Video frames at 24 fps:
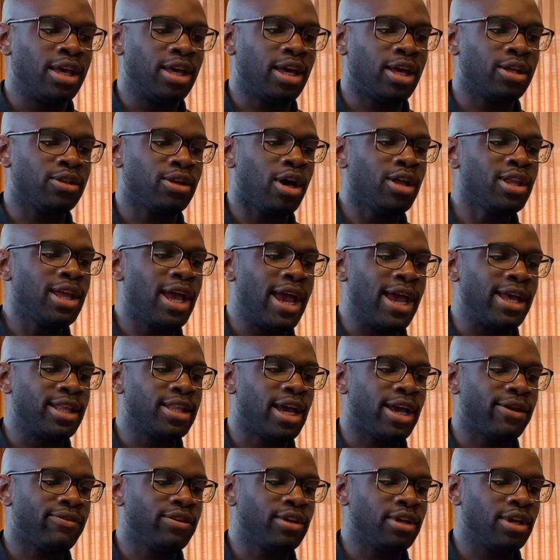on the other hand,
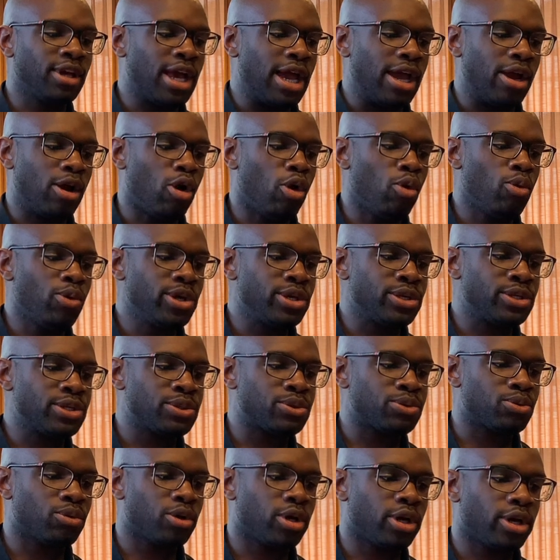I think I
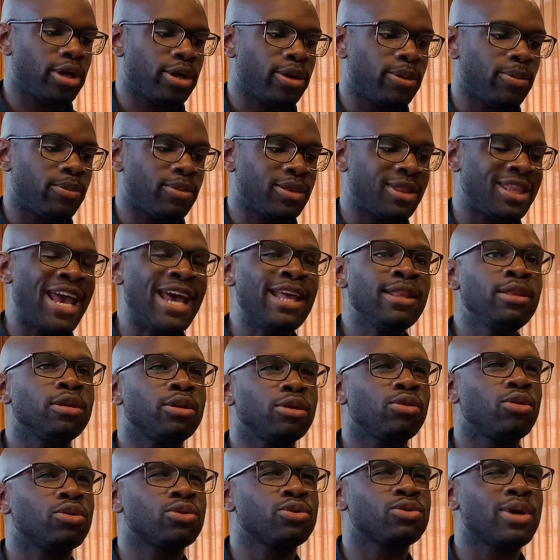always um, tended
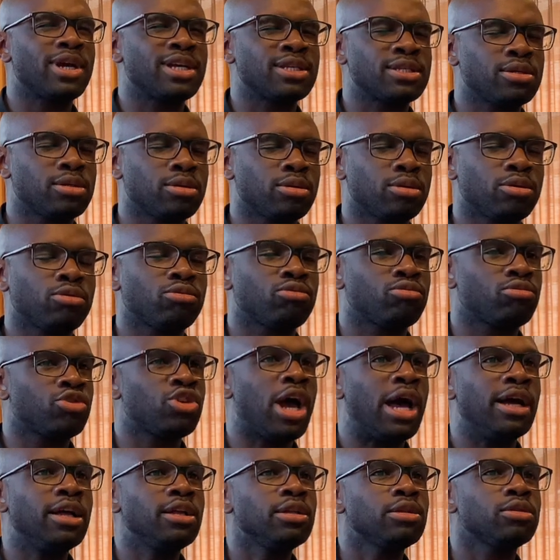also as a
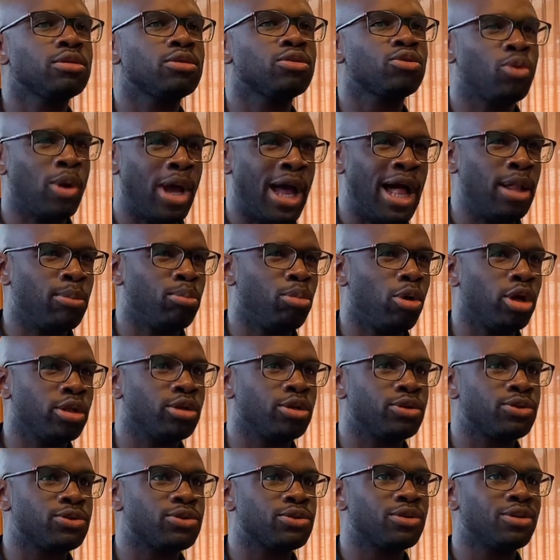child to help
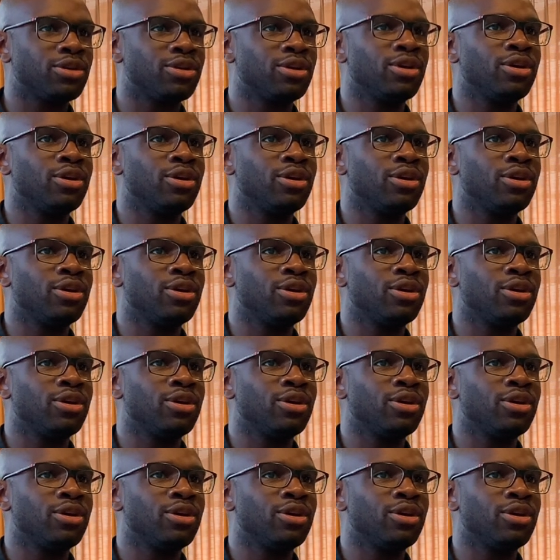others.